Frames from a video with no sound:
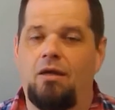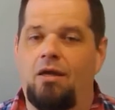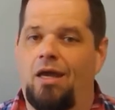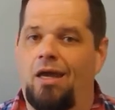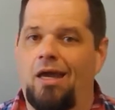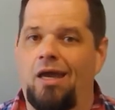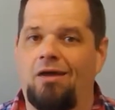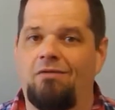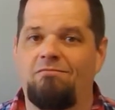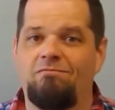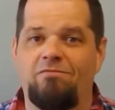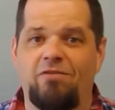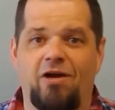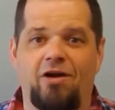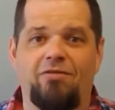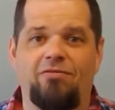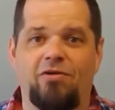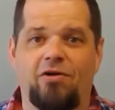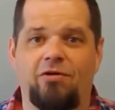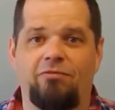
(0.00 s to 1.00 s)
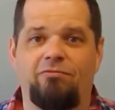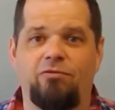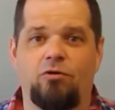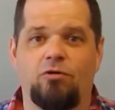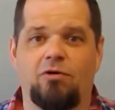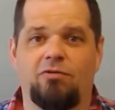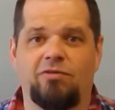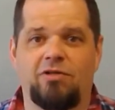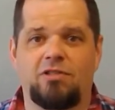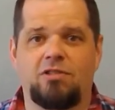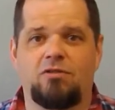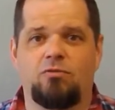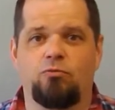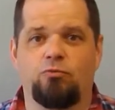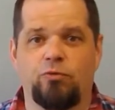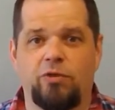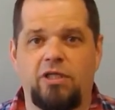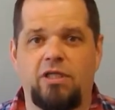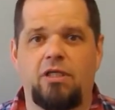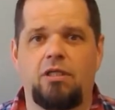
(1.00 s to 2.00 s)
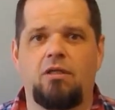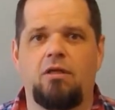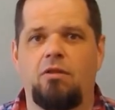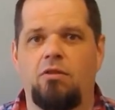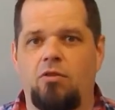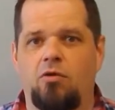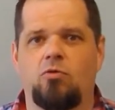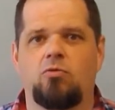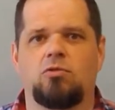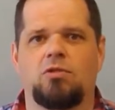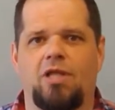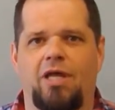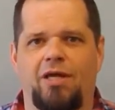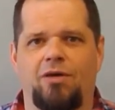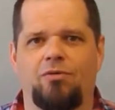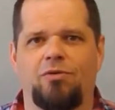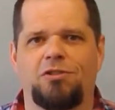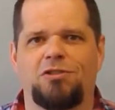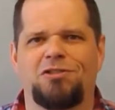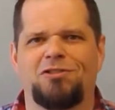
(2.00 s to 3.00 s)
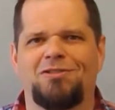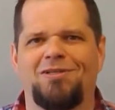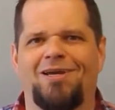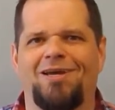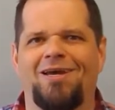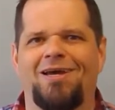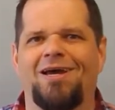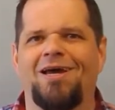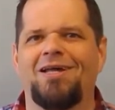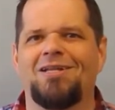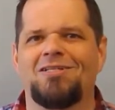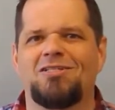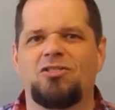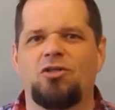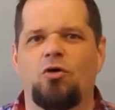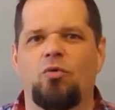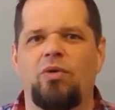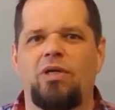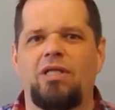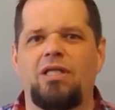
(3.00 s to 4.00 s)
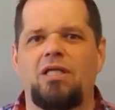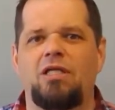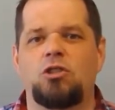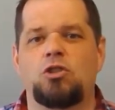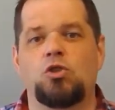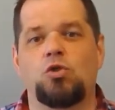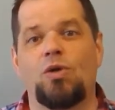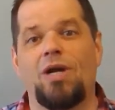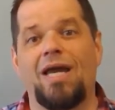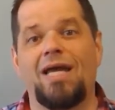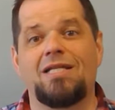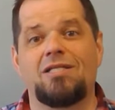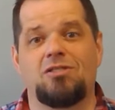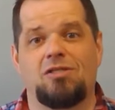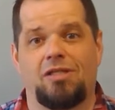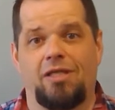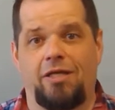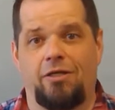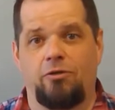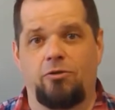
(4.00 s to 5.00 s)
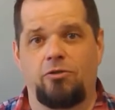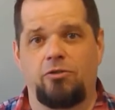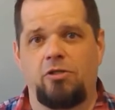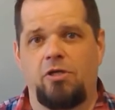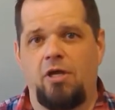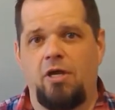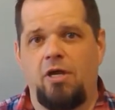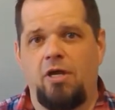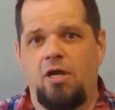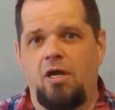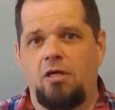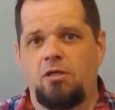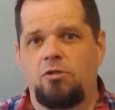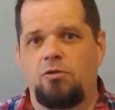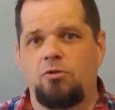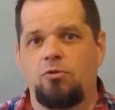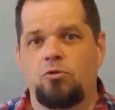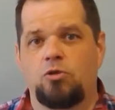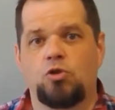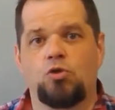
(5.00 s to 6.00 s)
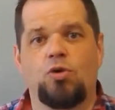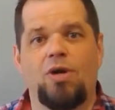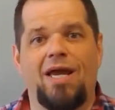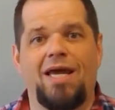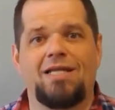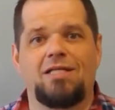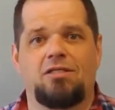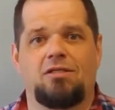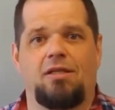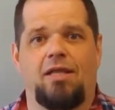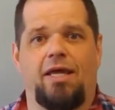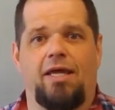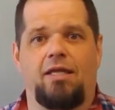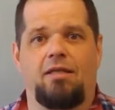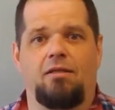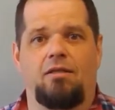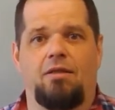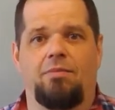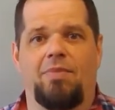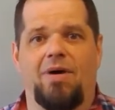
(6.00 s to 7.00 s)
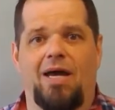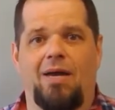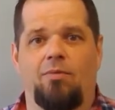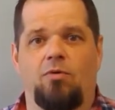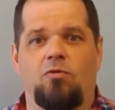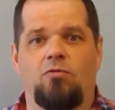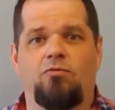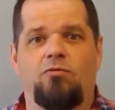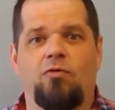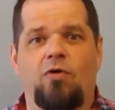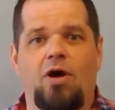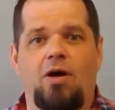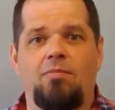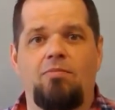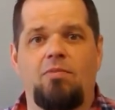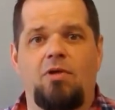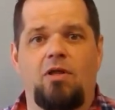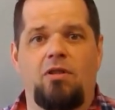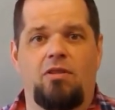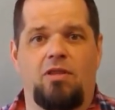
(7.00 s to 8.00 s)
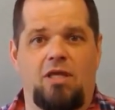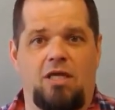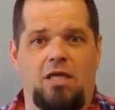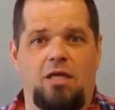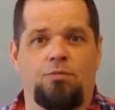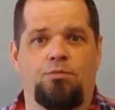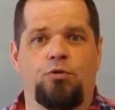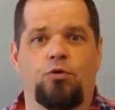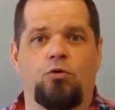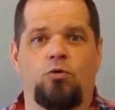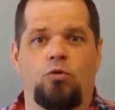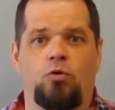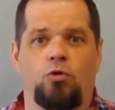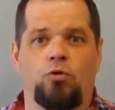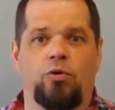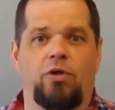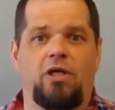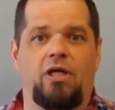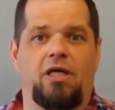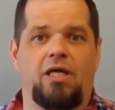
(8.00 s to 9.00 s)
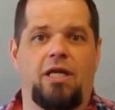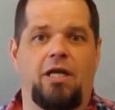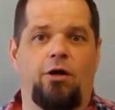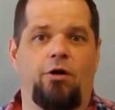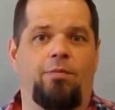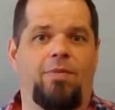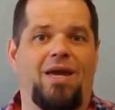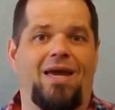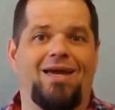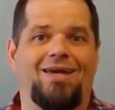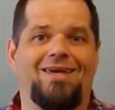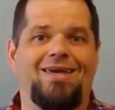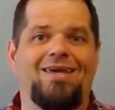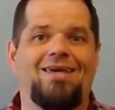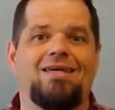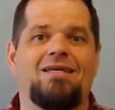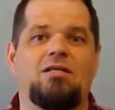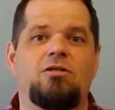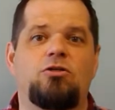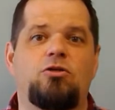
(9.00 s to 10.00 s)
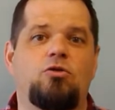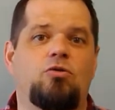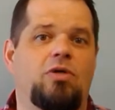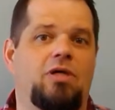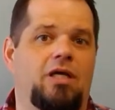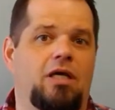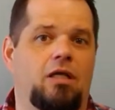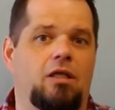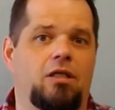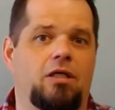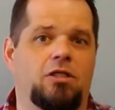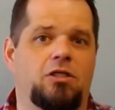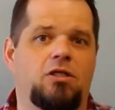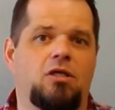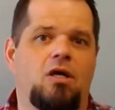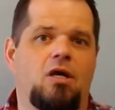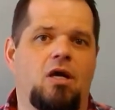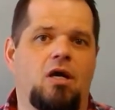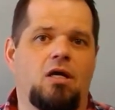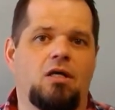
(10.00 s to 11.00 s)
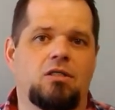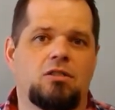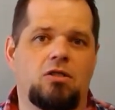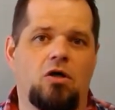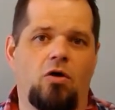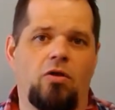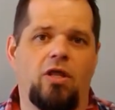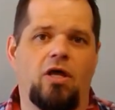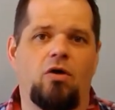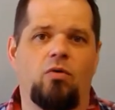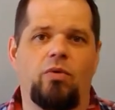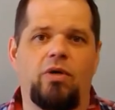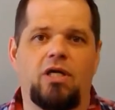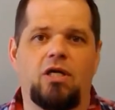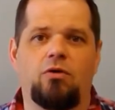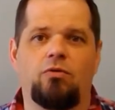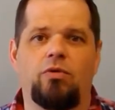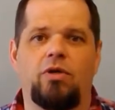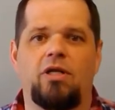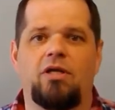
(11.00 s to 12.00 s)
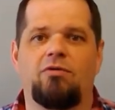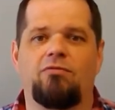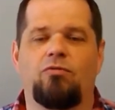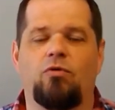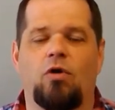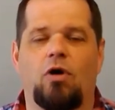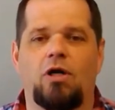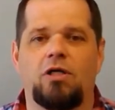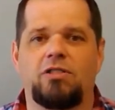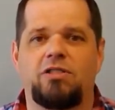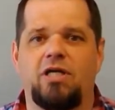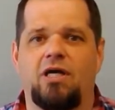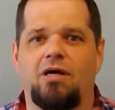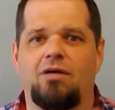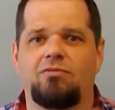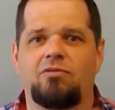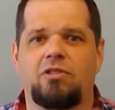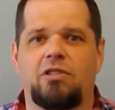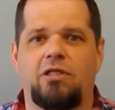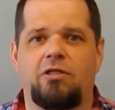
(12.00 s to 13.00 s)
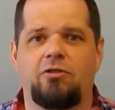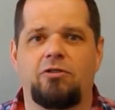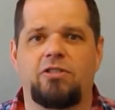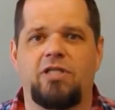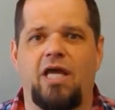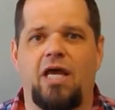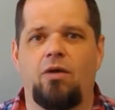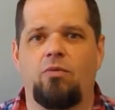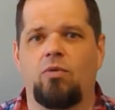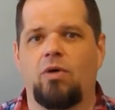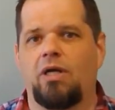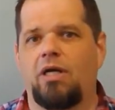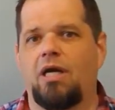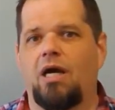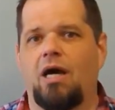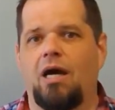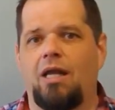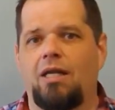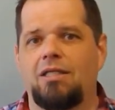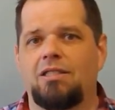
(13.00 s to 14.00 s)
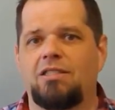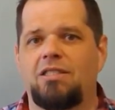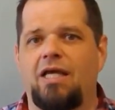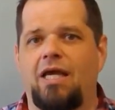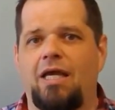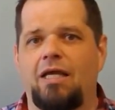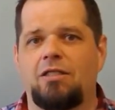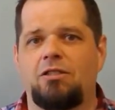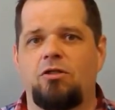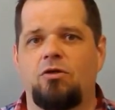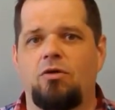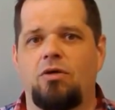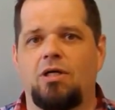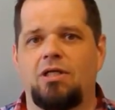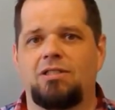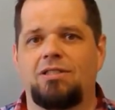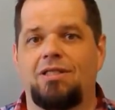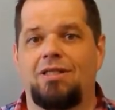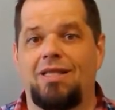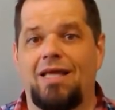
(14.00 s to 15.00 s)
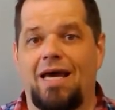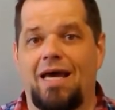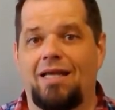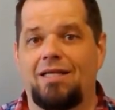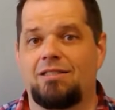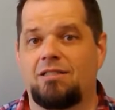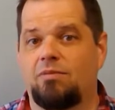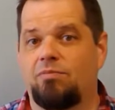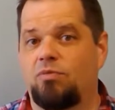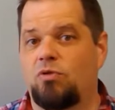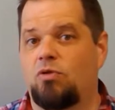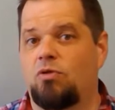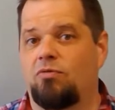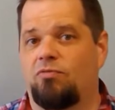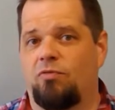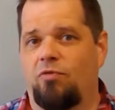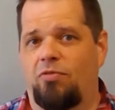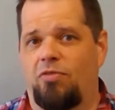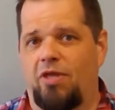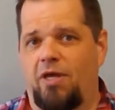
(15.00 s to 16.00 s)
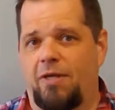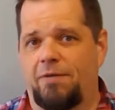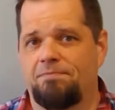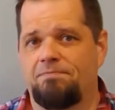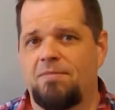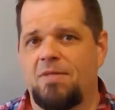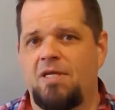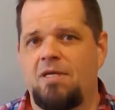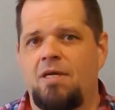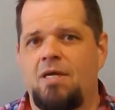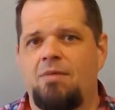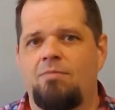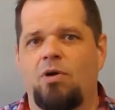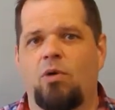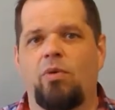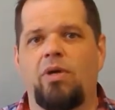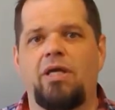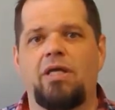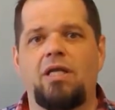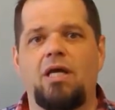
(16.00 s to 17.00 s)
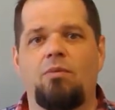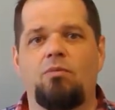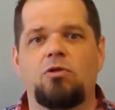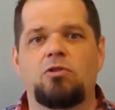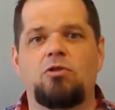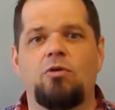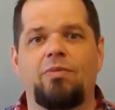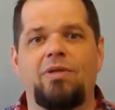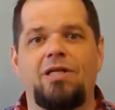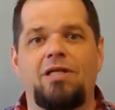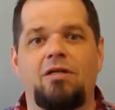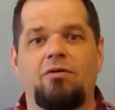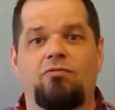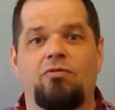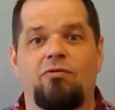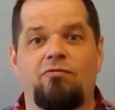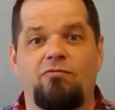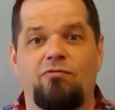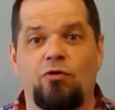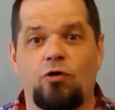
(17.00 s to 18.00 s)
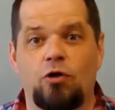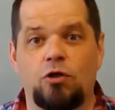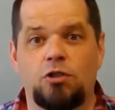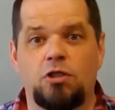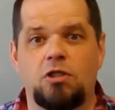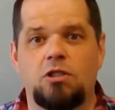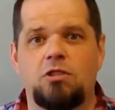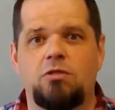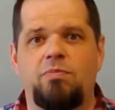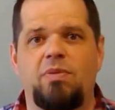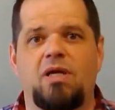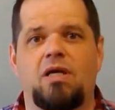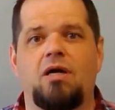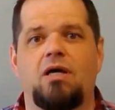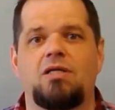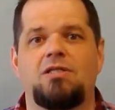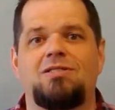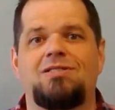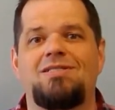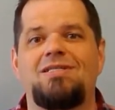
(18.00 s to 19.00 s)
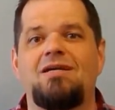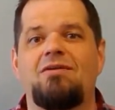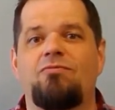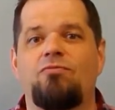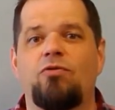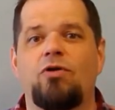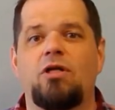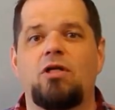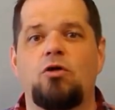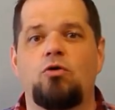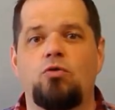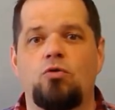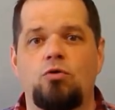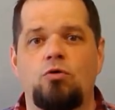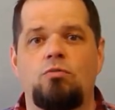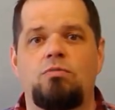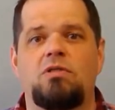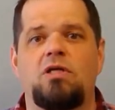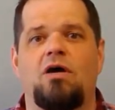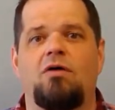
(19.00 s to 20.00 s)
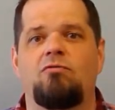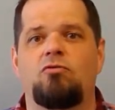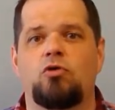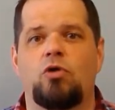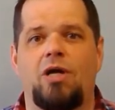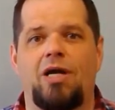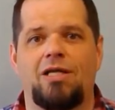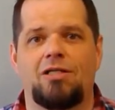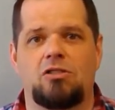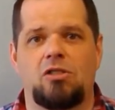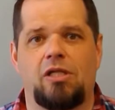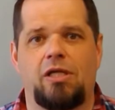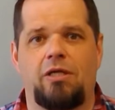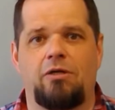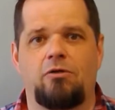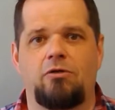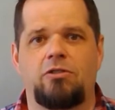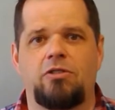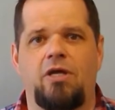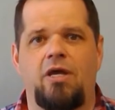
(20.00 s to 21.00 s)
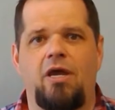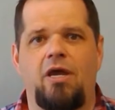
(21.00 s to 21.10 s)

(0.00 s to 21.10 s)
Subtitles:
and very, very few of us read those languages. And so we need translators to translate the Bible from the Hebrew, Greek, and Aramaic into English so that we can read it for ourselves and understand what God is saying to us, and that is a beautiful thing. But we end up with so many different versions because different groups of translators